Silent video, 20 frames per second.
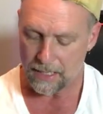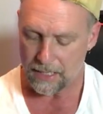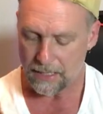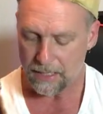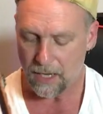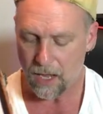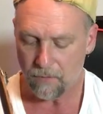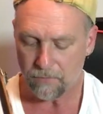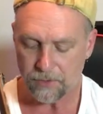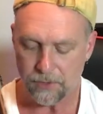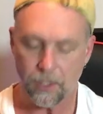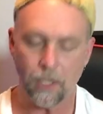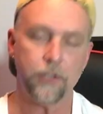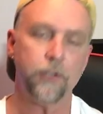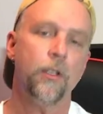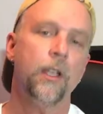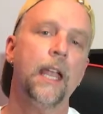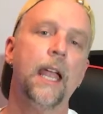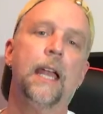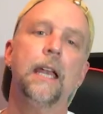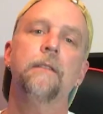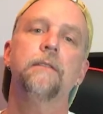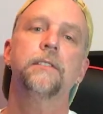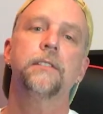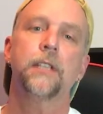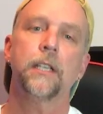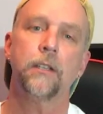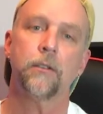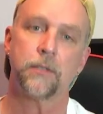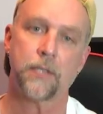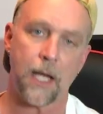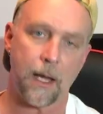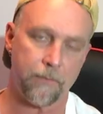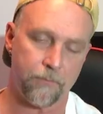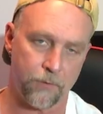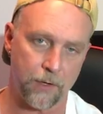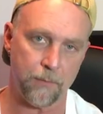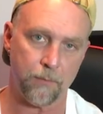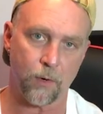now all of a sudden you can't even see your top fret